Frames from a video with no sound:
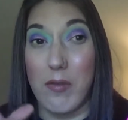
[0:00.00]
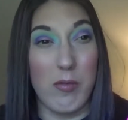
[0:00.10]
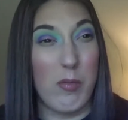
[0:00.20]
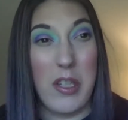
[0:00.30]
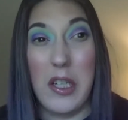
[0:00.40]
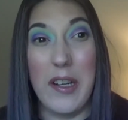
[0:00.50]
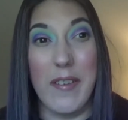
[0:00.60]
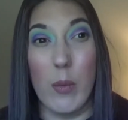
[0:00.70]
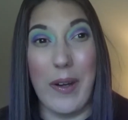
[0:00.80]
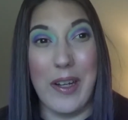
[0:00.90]
didn't
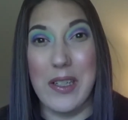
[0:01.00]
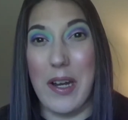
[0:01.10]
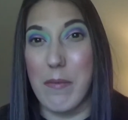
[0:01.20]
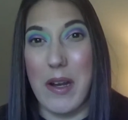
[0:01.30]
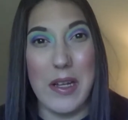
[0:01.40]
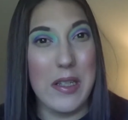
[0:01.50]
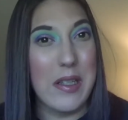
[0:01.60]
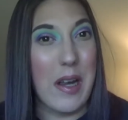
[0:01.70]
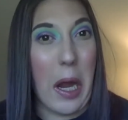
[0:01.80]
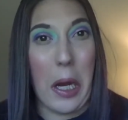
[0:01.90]
even wait 10
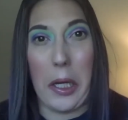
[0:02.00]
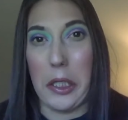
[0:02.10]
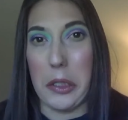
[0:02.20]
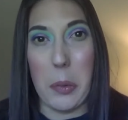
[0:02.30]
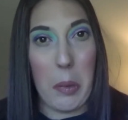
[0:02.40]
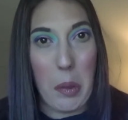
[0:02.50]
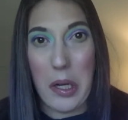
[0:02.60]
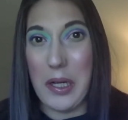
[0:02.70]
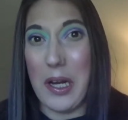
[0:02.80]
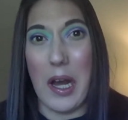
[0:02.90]
minutes. I knew I
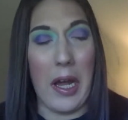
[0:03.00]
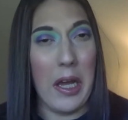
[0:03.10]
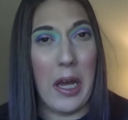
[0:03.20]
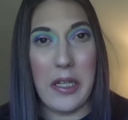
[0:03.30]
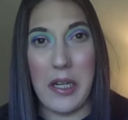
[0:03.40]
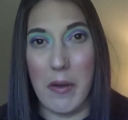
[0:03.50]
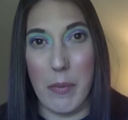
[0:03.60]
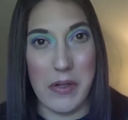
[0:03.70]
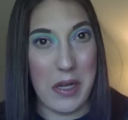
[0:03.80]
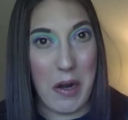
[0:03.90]
wanted it. I had a
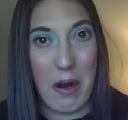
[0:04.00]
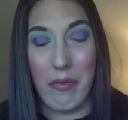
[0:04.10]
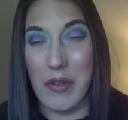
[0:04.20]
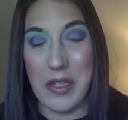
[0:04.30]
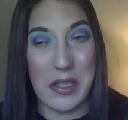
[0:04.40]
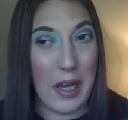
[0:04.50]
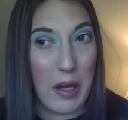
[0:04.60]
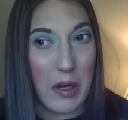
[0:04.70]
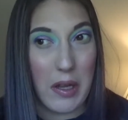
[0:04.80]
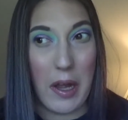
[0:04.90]
10% off
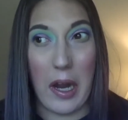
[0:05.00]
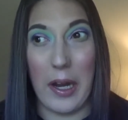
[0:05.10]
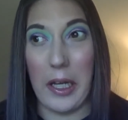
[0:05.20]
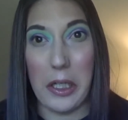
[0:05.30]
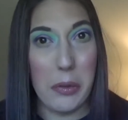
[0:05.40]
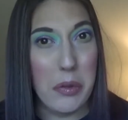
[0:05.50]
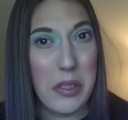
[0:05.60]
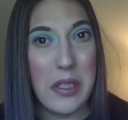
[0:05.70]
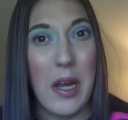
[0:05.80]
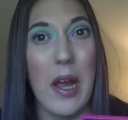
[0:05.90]
discount that I
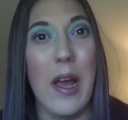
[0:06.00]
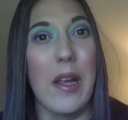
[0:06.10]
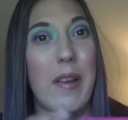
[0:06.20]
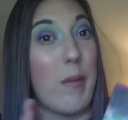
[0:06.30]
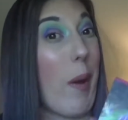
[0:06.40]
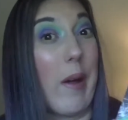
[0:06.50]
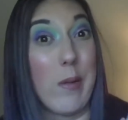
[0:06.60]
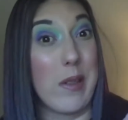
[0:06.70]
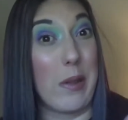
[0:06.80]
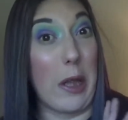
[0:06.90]
used. This palette
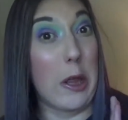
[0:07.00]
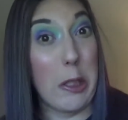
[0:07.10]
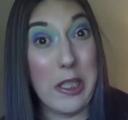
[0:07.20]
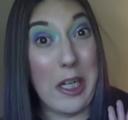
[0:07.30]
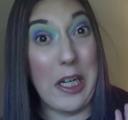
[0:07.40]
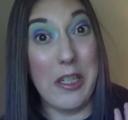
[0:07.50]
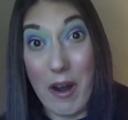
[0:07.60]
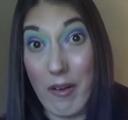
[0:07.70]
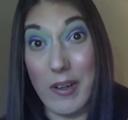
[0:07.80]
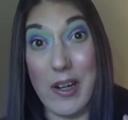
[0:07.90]
was only
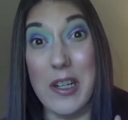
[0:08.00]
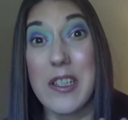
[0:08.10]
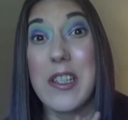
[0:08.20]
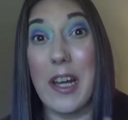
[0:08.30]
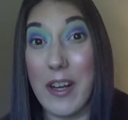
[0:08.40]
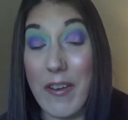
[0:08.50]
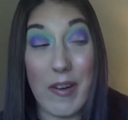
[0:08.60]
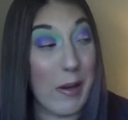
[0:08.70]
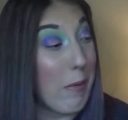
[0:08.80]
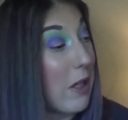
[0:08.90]
$13. Thank you
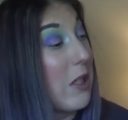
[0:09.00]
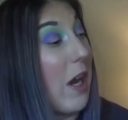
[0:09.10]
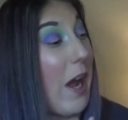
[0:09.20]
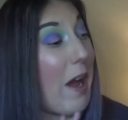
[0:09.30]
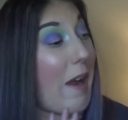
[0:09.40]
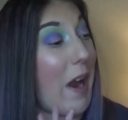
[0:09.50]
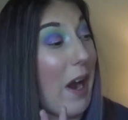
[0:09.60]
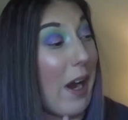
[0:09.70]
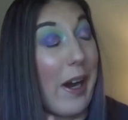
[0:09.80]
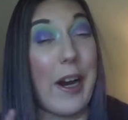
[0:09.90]
very much. And
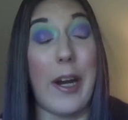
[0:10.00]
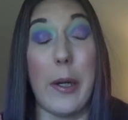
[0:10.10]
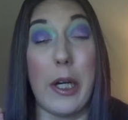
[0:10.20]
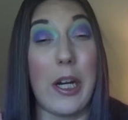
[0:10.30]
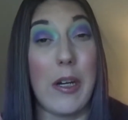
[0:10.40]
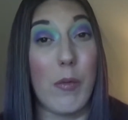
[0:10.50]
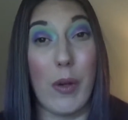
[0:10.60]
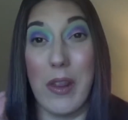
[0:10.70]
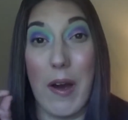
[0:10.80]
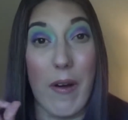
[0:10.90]
I,
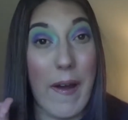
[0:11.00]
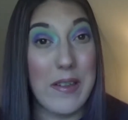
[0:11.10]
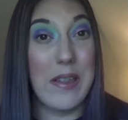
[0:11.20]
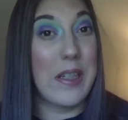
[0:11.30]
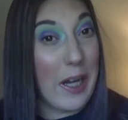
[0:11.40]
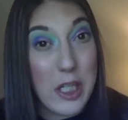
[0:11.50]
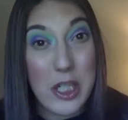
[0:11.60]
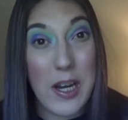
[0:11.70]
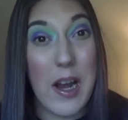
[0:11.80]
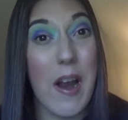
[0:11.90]
without
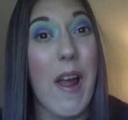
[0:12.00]
hesitation,